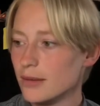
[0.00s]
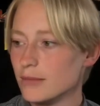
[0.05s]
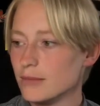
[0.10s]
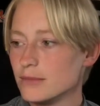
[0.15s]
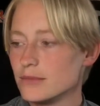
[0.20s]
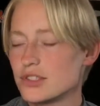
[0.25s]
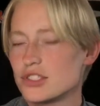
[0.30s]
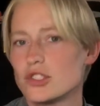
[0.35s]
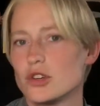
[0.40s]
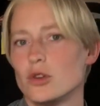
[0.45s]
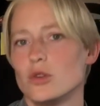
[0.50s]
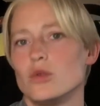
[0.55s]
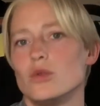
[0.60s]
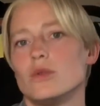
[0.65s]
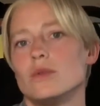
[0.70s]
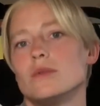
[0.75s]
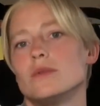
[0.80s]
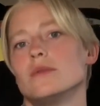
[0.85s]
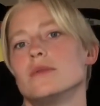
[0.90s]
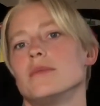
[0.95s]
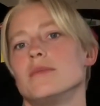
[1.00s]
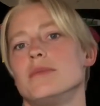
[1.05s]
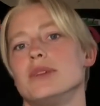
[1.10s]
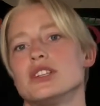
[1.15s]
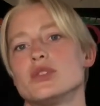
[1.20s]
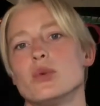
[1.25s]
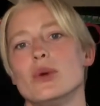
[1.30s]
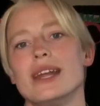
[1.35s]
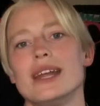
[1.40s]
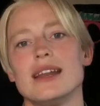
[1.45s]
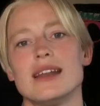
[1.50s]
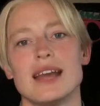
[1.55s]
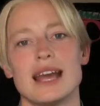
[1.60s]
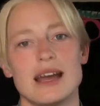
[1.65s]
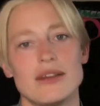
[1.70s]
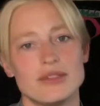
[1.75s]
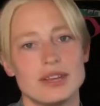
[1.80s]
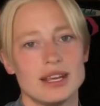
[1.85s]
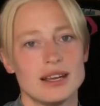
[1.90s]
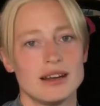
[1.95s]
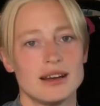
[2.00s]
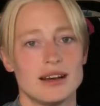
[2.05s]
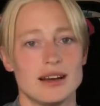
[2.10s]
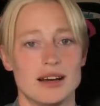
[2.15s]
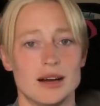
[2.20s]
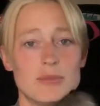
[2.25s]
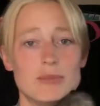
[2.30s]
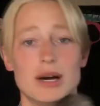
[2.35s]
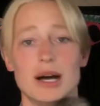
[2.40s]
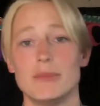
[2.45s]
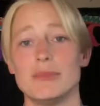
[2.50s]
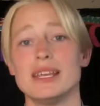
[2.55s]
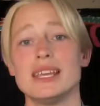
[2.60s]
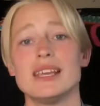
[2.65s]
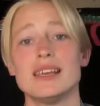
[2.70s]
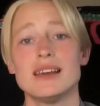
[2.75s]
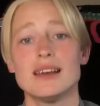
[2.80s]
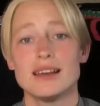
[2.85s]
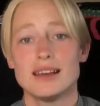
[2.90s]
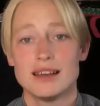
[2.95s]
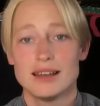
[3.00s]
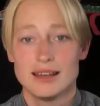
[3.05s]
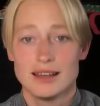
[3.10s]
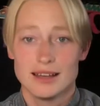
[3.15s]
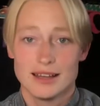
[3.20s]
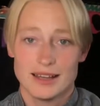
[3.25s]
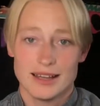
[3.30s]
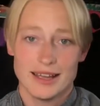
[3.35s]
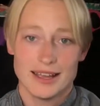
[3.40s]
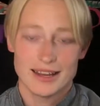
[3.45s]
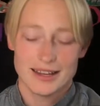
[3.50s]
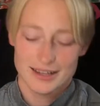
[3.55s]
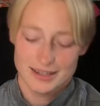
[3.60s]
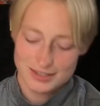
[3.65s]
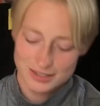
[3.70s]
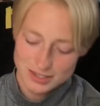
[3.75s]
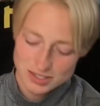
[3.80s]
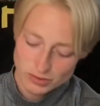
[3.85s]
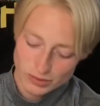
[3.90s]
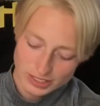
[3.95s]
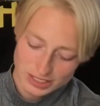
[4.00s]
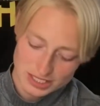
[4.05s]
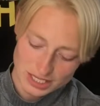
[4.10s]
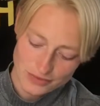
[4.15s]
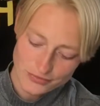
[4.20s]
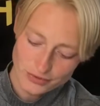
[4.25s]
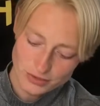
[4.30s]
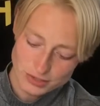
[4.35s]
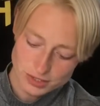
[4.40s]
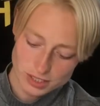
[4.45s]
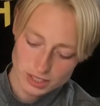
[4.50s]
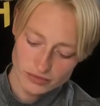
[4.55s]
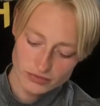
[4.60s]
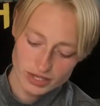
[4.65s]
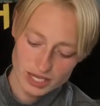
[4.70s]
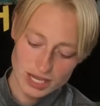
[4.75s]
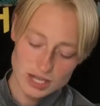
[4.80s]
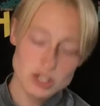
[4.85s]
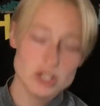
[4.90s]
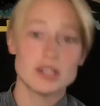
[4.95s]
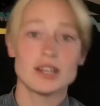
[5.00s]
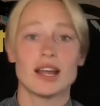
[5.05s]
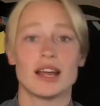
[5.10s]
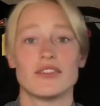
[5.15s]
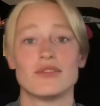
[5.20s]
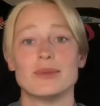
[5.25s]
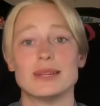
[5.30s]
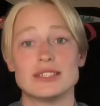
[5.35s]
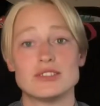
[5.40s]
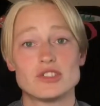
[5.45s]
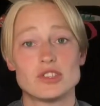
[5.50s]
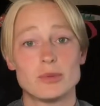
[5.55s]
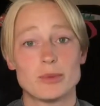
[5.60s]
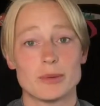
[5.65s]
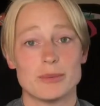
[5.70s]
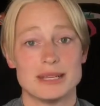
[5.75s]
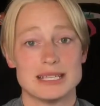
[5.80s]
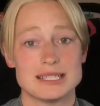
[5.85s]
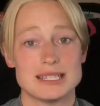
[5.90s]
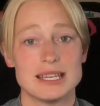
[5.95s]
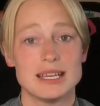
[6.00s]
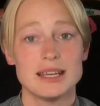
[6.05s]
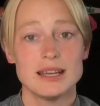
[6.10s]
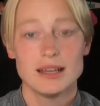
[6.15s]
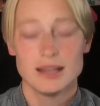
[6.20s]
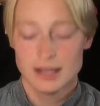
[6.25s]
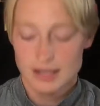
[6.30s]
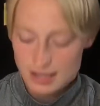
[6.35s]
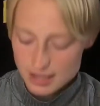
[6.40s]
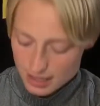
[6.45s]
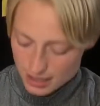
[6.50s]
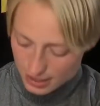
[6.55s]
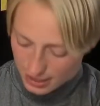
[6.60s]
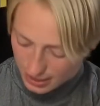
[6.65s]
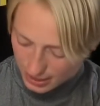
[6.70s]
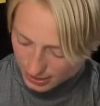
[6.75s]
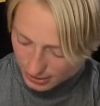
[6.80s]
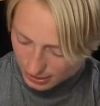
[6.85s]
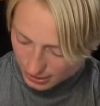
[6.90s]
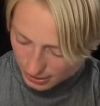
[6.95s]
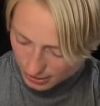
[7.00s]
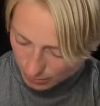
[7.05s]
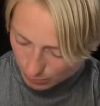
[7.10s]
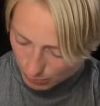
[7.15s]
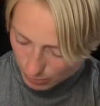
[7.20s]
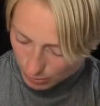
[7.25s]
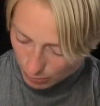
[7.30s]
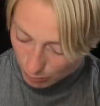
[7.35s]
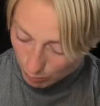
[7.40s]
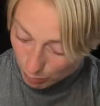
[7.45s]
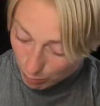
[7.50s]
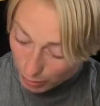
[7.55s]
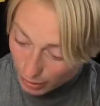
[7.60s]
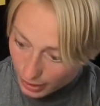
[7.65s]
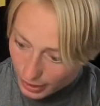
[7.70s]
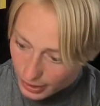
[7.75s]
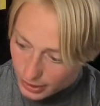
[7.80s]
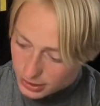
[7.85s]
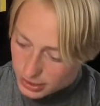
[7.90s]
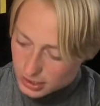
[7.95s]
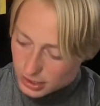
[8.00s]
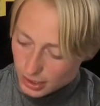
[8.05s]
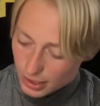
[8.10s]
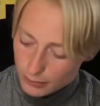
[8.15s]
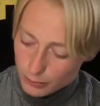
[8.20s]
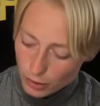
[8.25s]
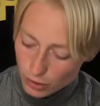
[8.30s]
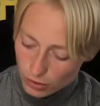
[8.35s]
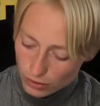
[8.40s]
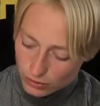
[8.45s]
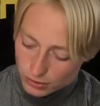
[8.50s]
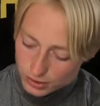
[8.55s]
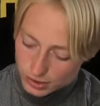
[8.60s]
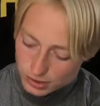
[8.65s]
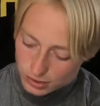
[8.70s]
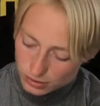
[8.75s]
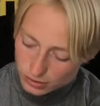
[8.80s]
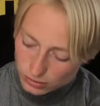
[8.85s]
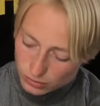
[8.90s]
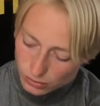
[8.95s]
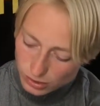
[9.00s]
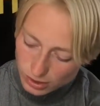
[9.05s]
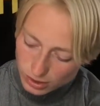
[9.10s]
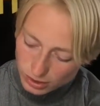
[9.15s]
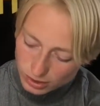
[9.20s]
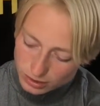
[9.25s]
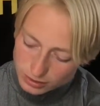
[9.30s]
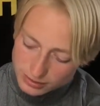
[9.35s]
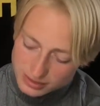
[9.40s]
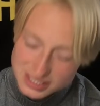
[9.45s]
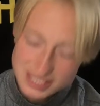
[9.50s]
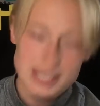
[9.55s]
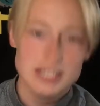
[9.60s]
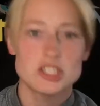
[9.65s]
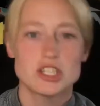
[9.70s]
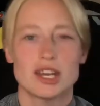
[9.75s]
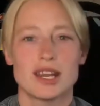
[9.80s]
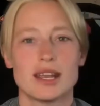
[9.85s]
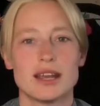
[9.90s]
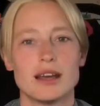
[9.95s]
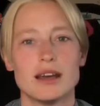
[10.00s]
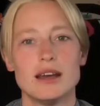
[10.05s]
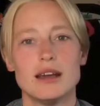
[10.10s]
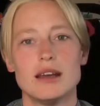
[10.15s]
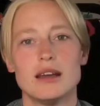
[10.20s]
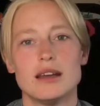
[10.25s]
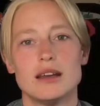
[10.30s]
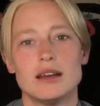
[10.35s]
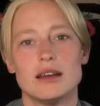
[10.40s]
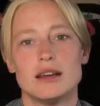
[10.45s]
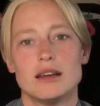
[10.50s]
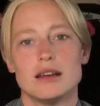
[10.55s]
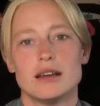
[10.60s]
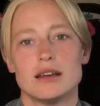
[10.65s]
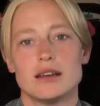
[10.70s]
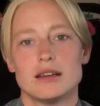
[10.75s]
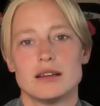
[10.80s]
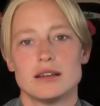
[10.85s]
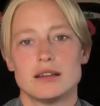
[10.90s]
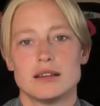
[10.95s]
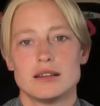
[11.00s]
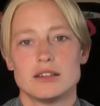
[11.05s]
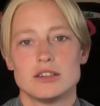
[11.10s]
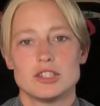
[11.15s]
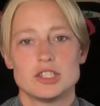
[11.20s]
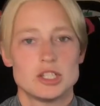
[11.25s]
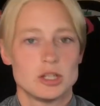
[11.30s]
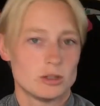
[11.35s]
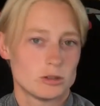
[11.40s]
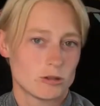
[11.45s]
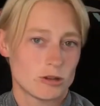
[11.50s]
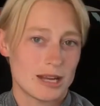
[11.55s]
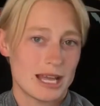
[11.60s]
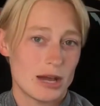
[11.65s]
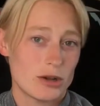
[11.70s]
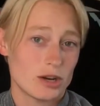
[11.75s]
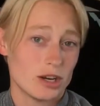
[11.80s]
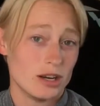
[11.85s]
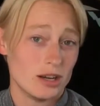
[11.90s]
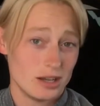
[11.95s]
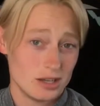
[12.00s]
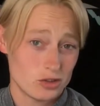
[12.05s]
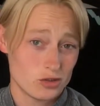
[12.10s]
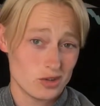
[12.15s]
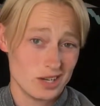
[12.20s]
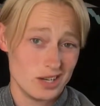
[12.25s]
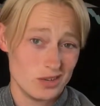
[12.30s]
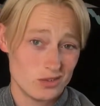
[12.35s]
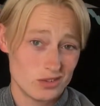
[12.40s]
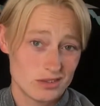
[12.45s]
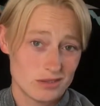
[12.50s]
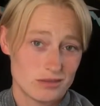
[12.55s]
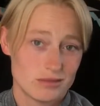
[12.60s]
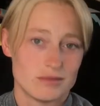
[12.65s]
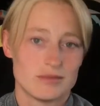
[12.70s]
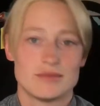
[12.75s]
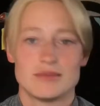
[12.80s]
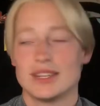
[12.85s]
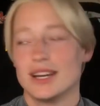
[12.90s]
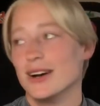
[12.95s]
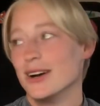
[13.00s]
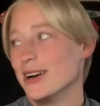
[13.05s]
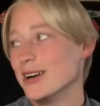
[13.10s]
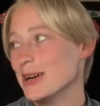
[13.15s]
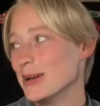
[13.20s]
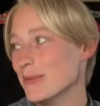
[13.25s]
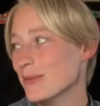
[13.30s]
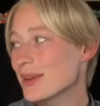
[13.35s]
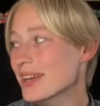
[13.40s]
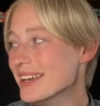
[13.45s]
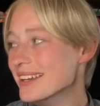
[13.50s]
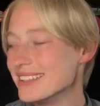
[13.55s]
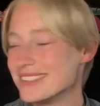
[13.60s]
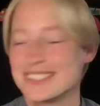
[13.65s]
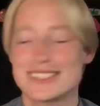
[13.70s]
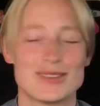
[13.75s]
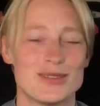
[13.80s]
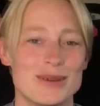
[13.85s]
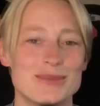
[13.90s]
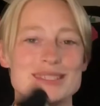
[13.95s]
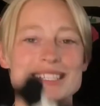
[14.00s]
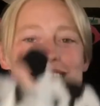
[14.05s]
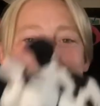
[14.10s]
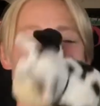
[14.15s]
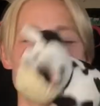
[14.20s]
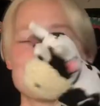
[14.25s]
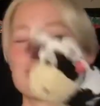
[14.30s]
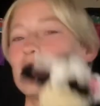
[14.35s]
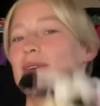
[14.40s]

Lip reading: So between having a puppy and doing TEFL certification, I've been super busy. But I'm also teaching children how to not drown. So I'm teaching